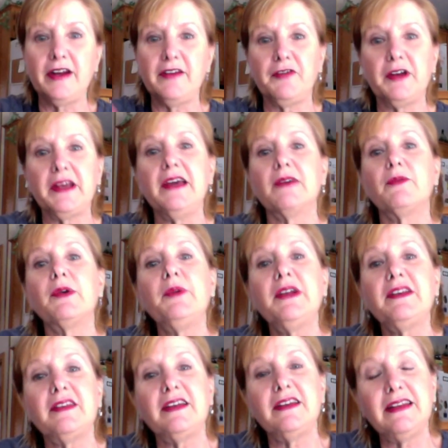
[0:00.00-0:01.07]
The second
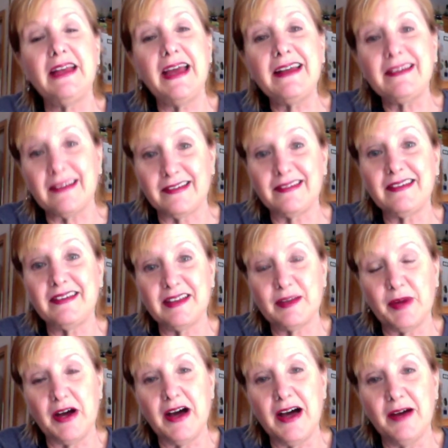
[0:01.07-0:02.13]
year,
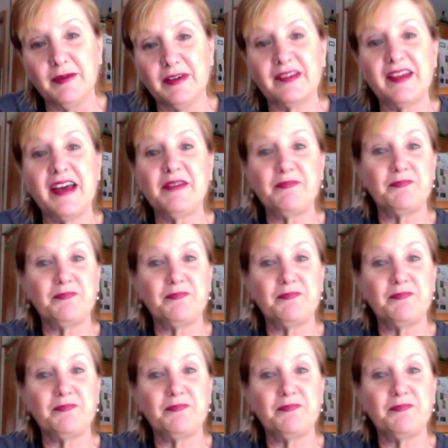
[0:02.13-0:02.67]
what was it